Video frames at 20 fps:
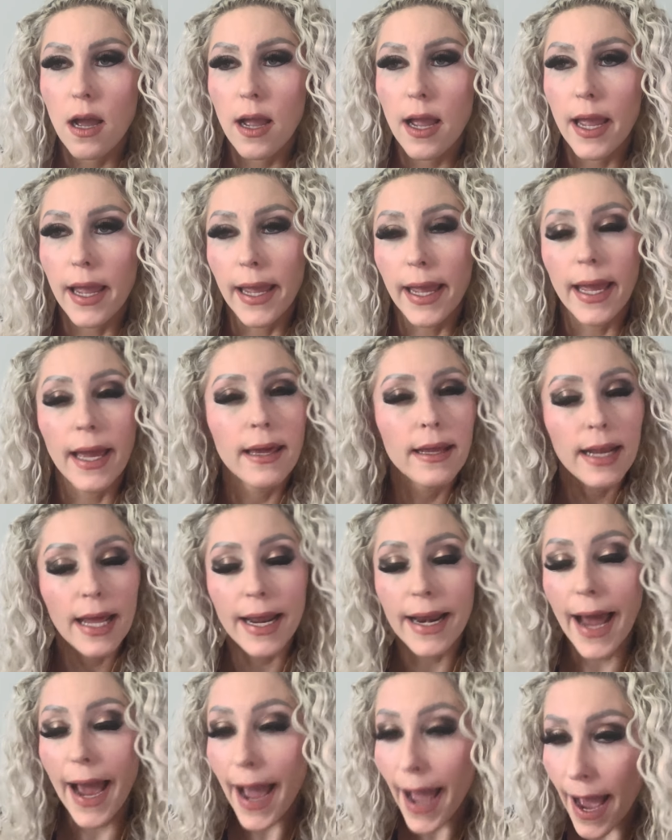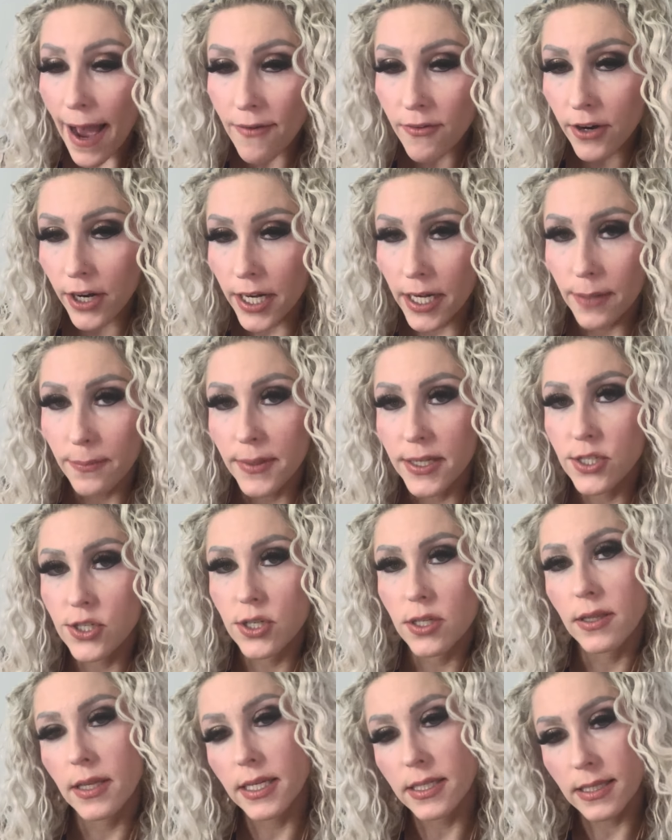and I have already
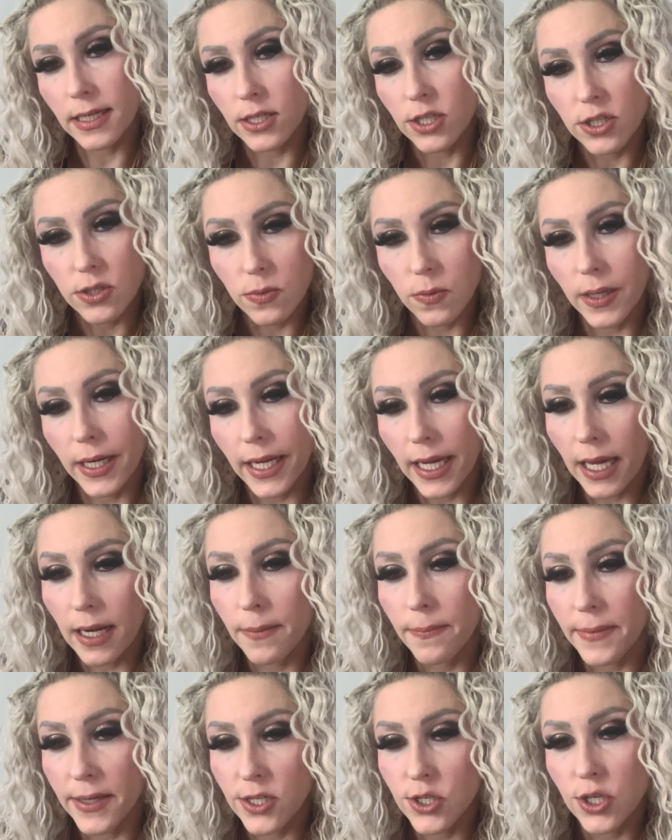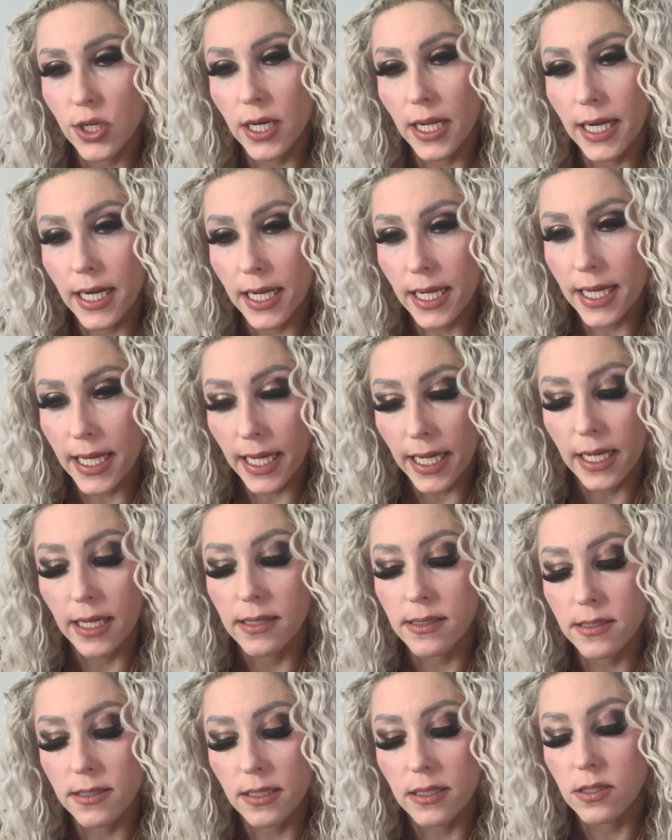mentioned this, I just want to kind of mention it
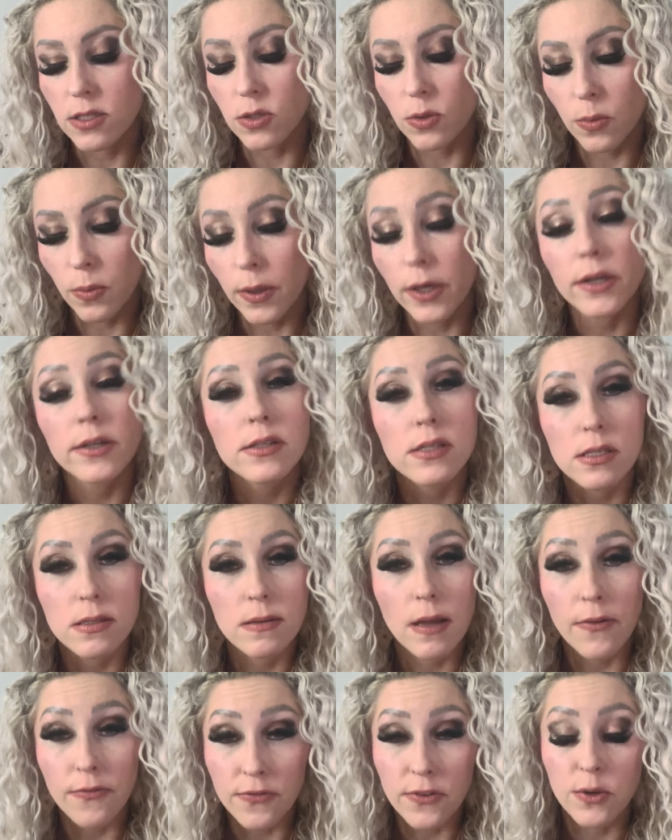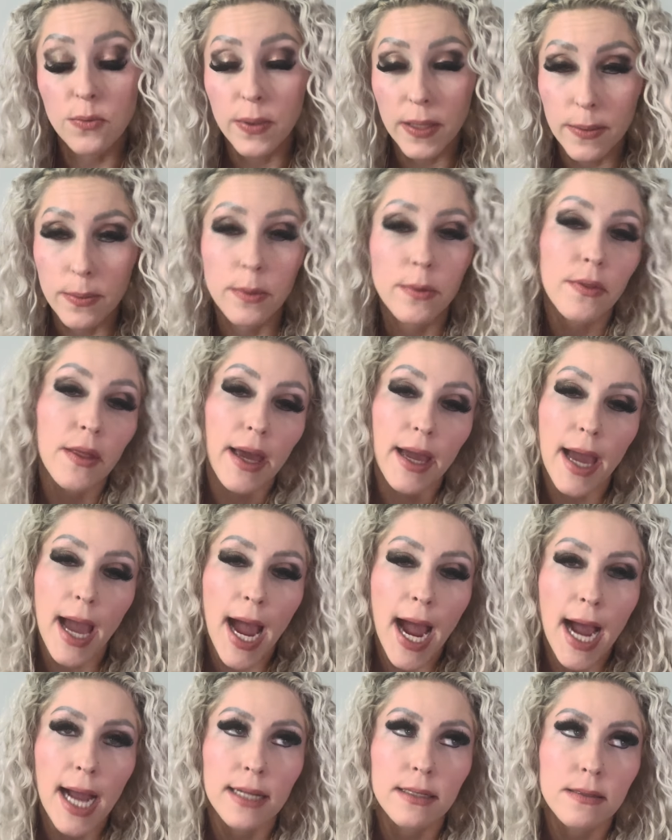again since there were a few people that
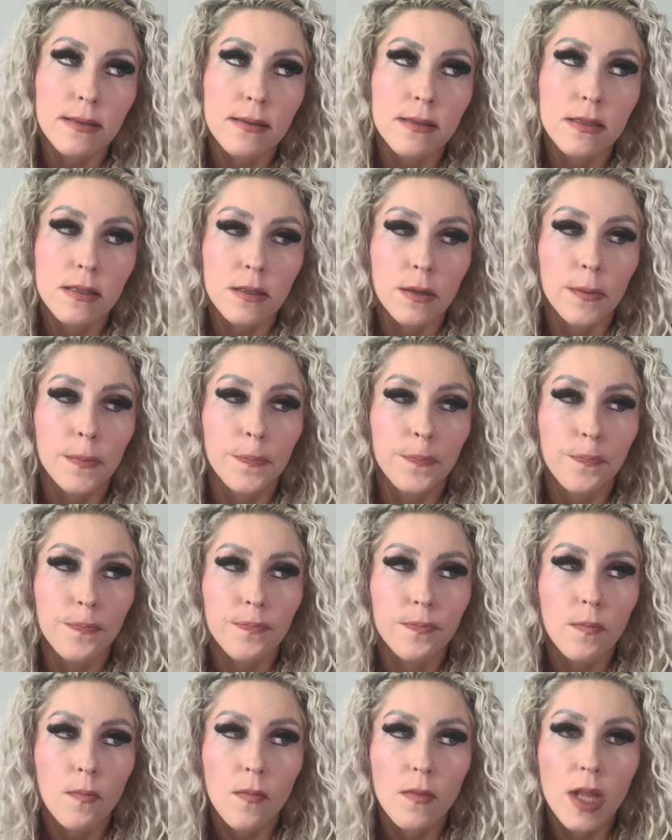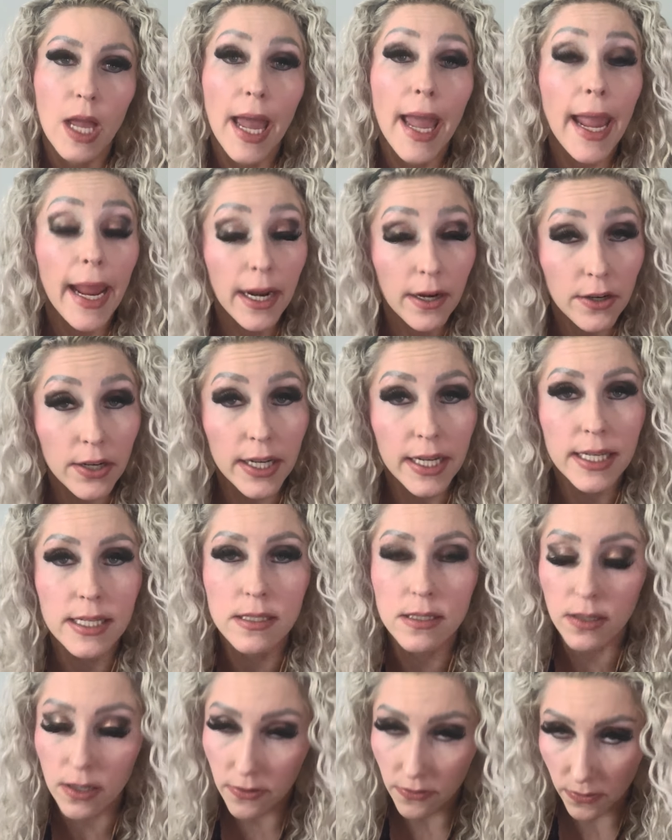had some
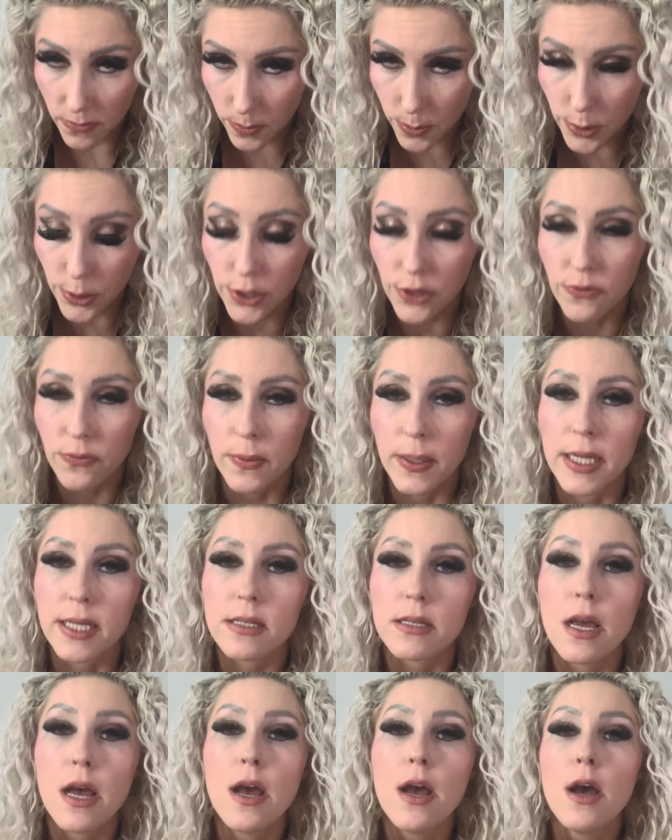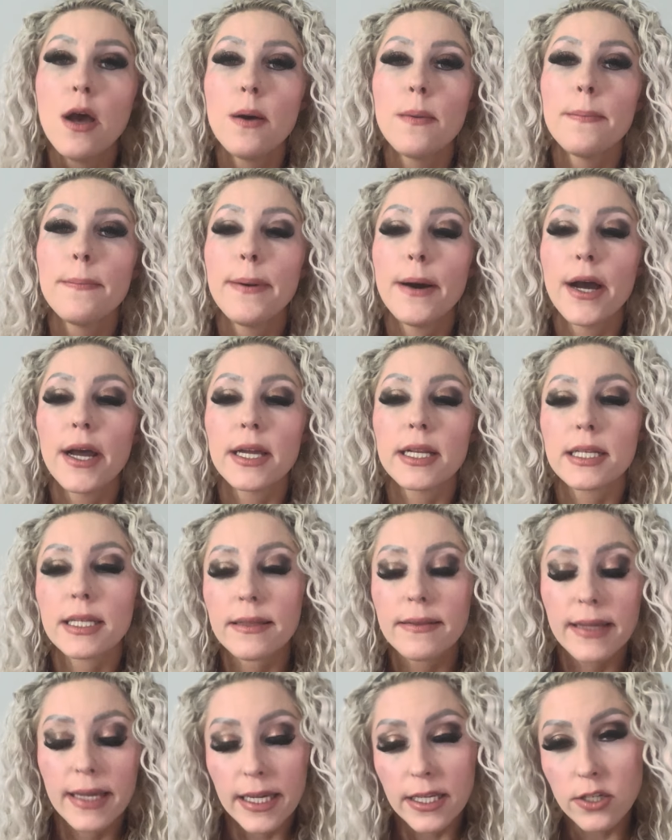areas of improvement. But
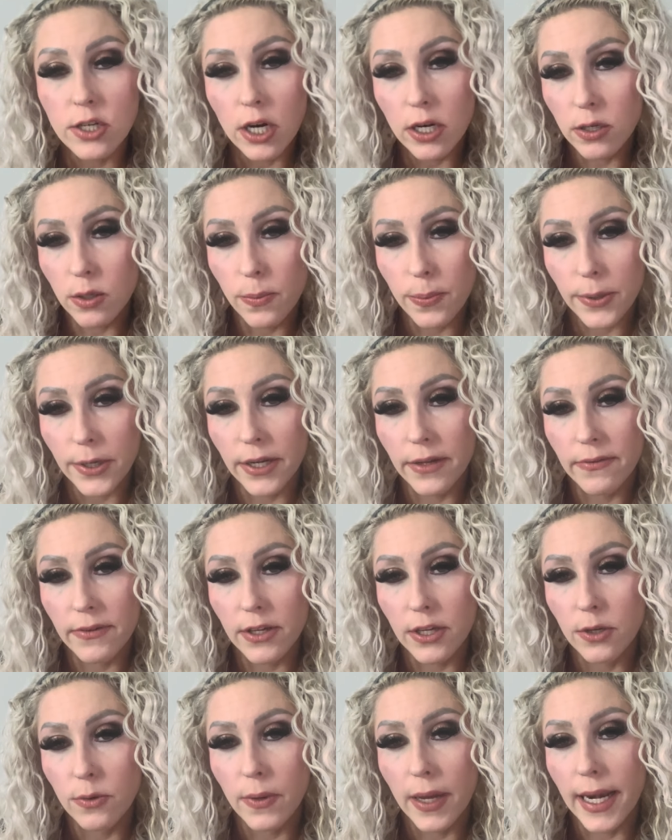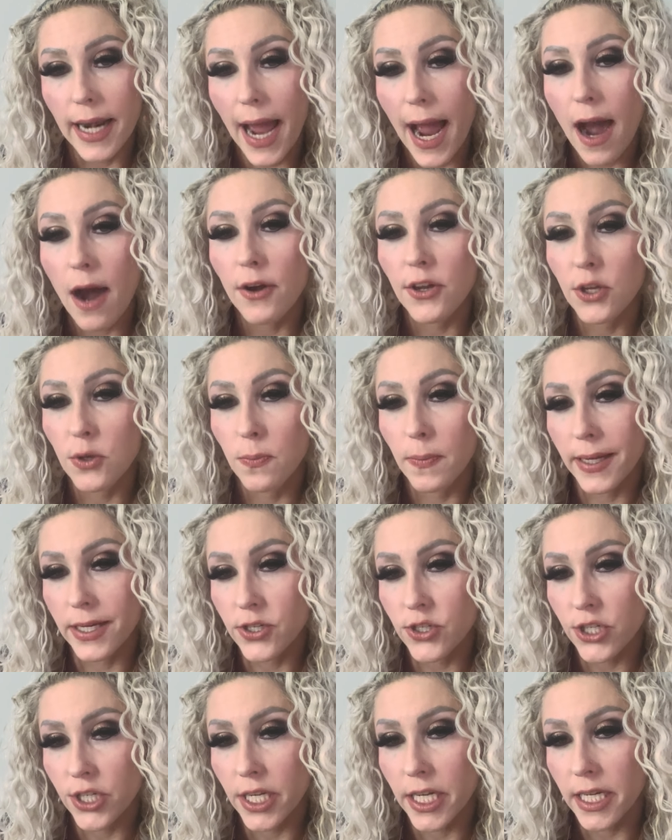the internal preview and how you
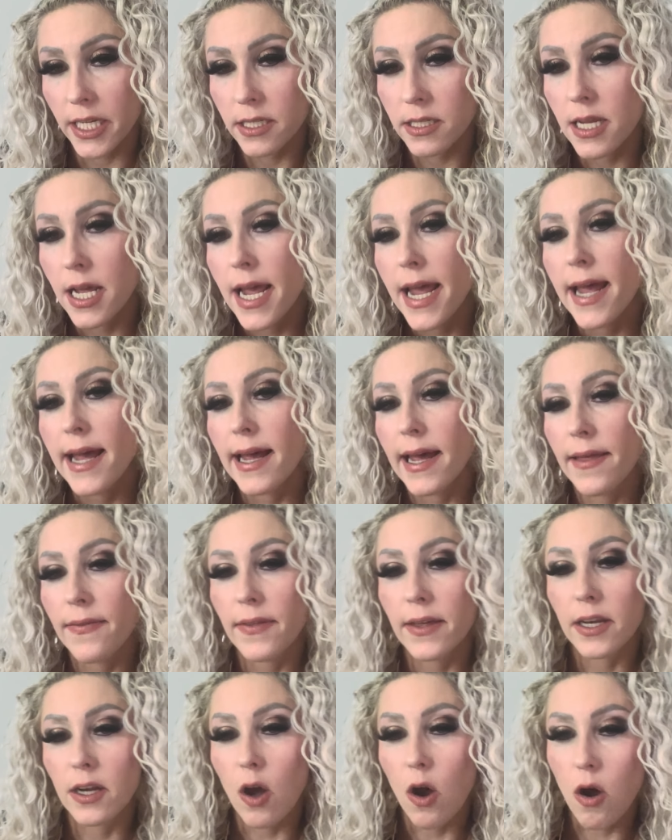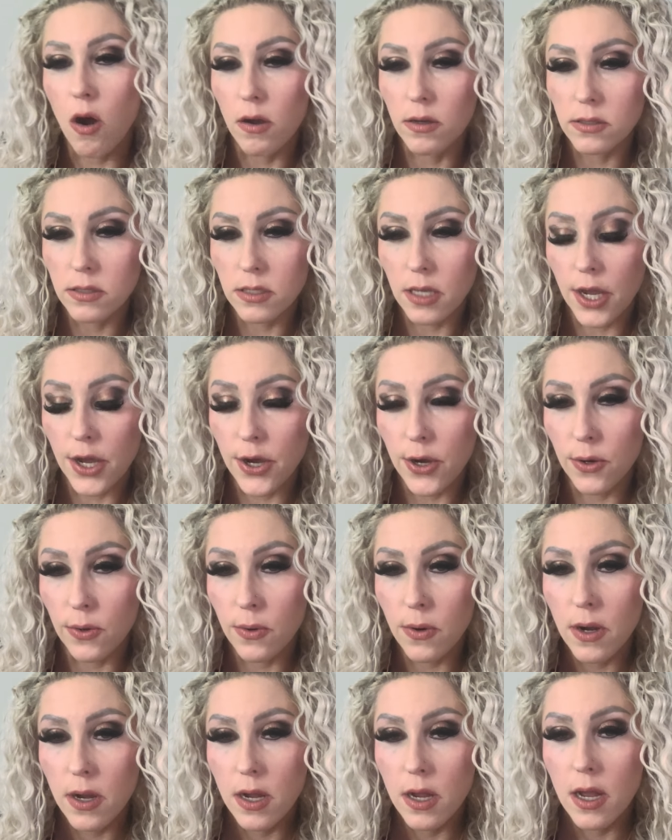mention it, and then
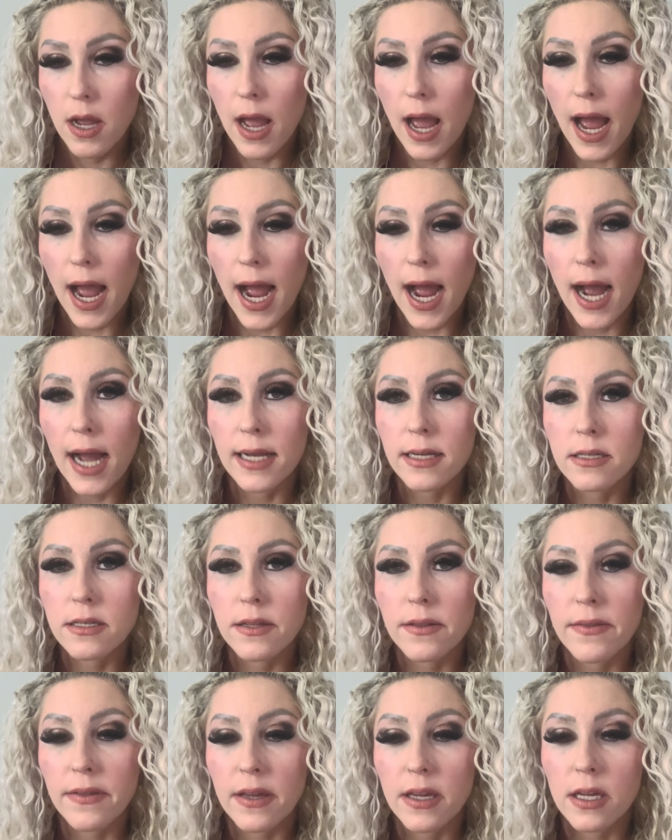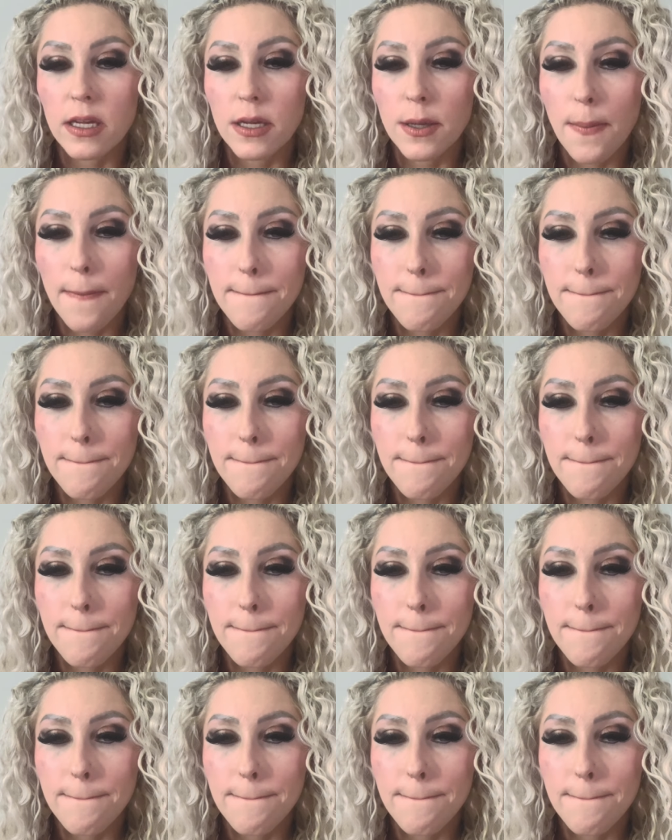also at the